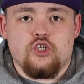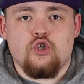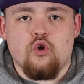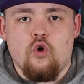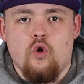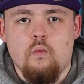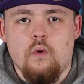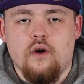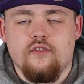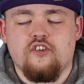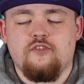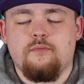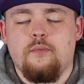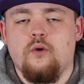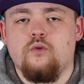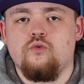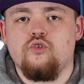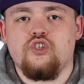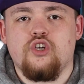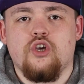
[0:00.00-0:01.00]
a Sean
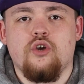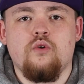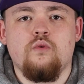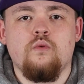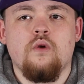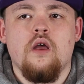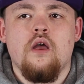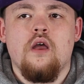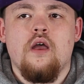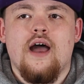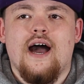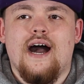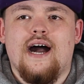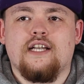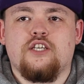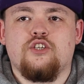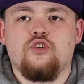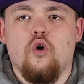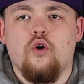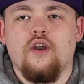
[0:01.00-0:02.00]
Wotherspoon shoe.
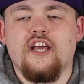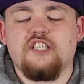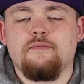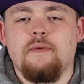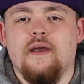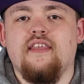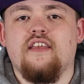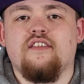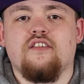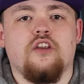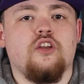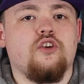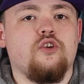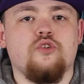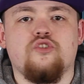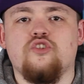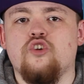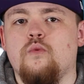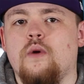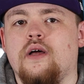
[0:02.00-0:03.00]
I don't expect it's going to
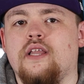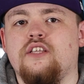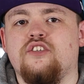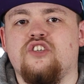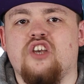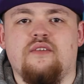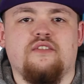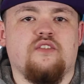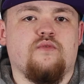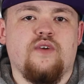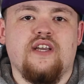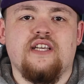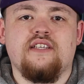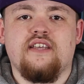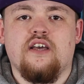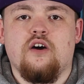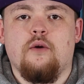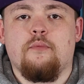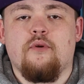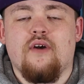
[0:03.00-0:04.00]
do too well in terms of
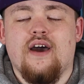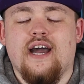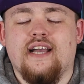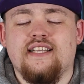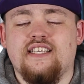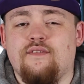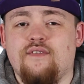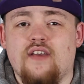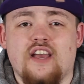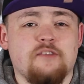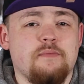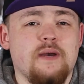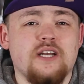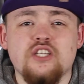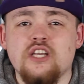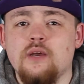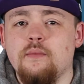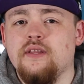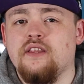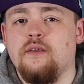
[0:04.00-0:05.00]
resale price,
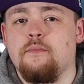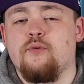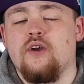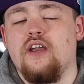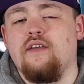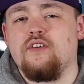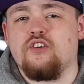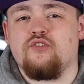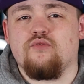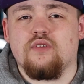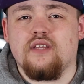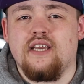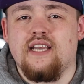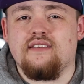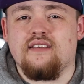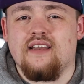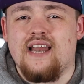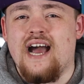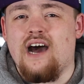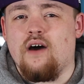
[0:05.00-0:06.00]
especially with the previous
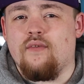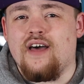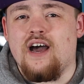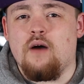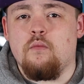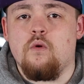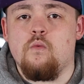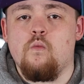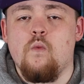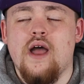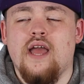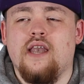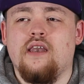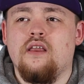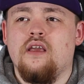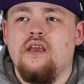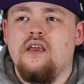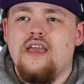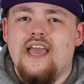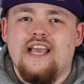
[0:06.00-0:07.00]
release and how that one
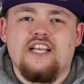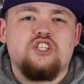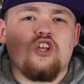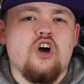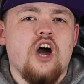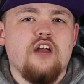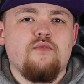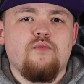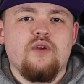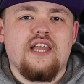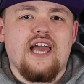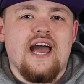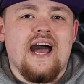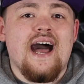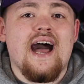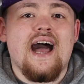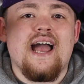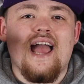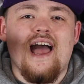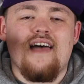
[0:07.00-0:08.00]
went. It started really
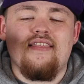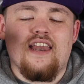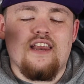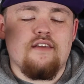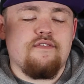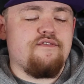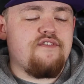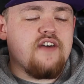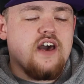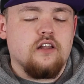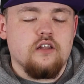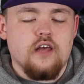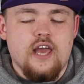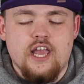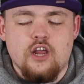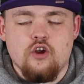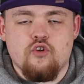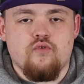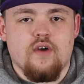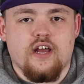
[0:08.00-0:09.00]
high and then it fell
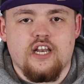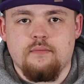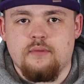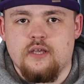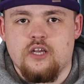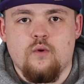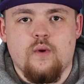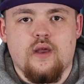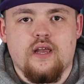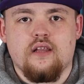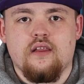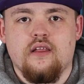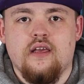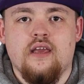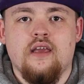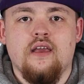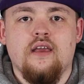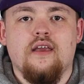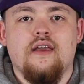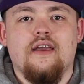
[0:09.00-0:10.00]
incredibly
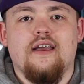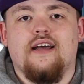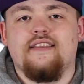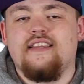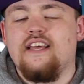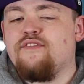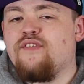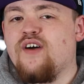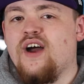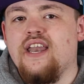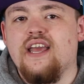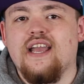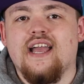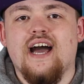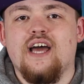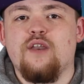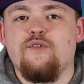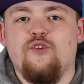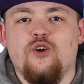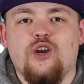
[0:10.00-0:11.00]
quickly. I did find it
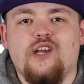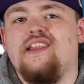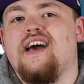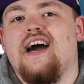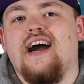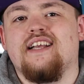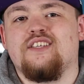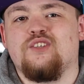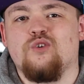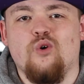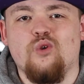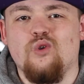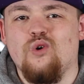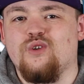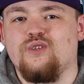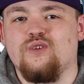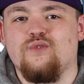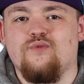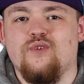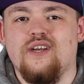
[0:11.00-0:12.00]
kind of funny that I saw
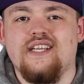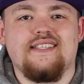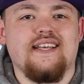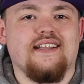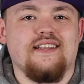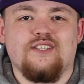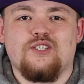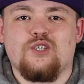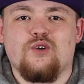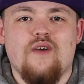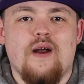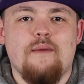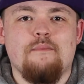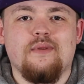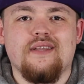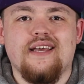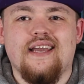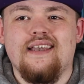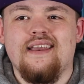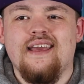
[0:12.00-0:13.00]
loads of resellers
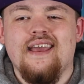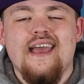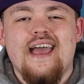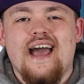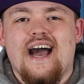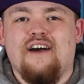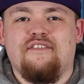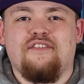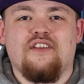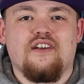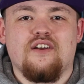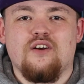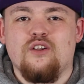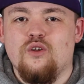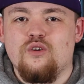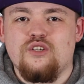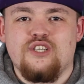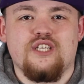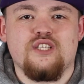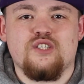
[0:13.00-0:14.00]
scrambling after
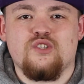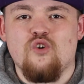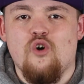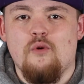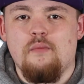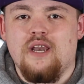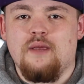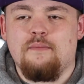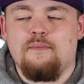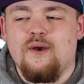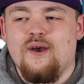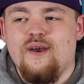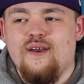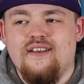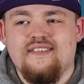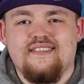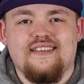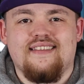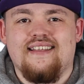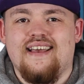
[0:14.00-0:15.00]
clutching so many
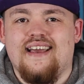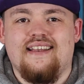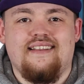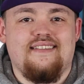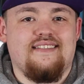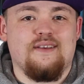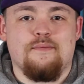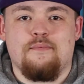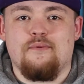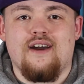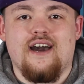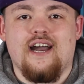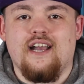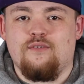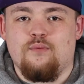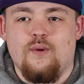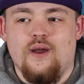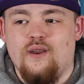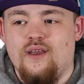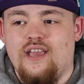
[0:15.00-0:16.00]
pairs and then the
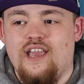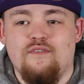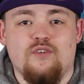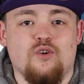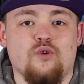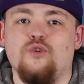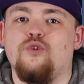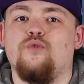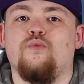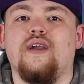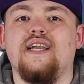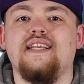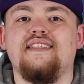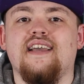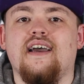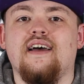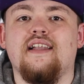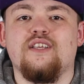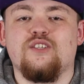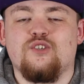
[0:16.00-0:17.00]
price went even under
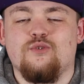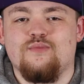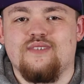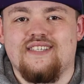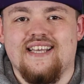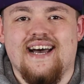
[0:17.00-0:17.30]
retail in some